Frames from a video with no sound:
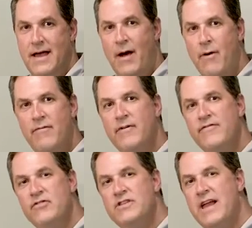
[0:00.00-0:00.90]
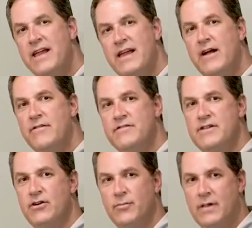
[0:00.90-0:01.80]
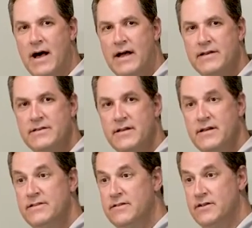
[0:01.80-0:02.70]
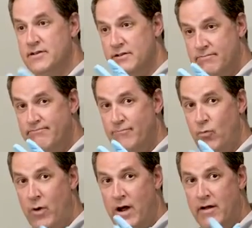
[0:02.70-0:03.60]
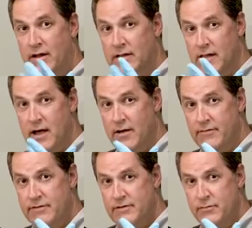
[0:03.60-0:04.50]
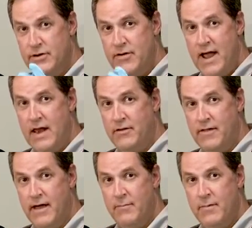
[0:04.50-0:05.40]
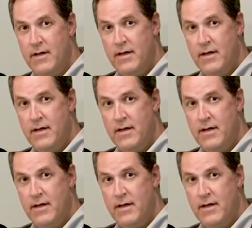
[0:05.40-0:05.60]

However, if you take care of steel blocks, such as wearing gloves when you handle them,